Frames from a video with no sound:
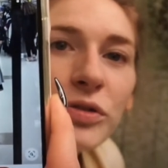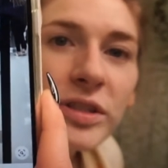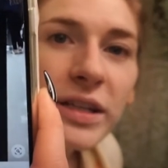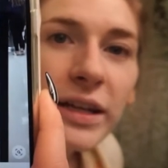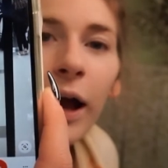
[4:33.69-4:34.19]
for a
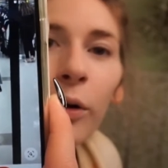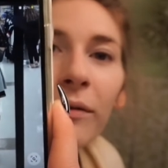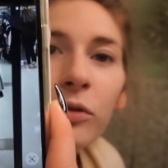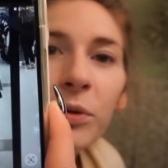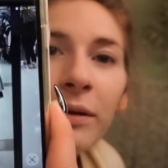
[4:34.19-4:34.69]
second how
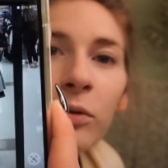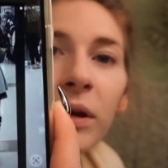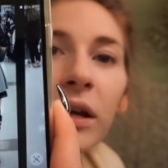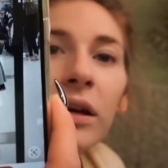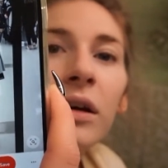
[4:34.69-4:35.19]
comfortable that would
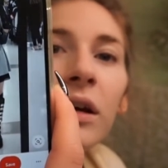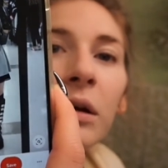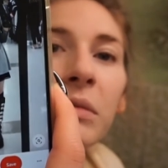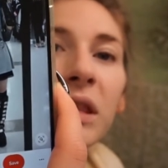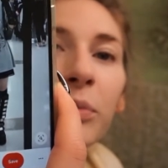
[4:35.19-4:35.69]
be? I
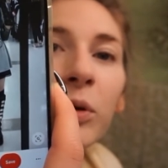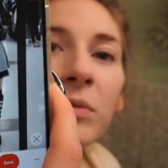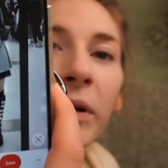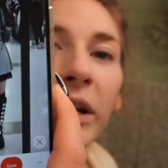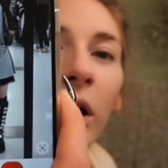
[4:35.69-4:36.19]
mean, the boots
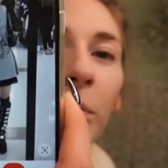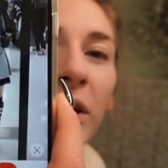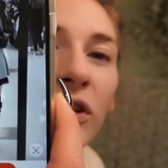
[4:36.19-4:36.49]
might not be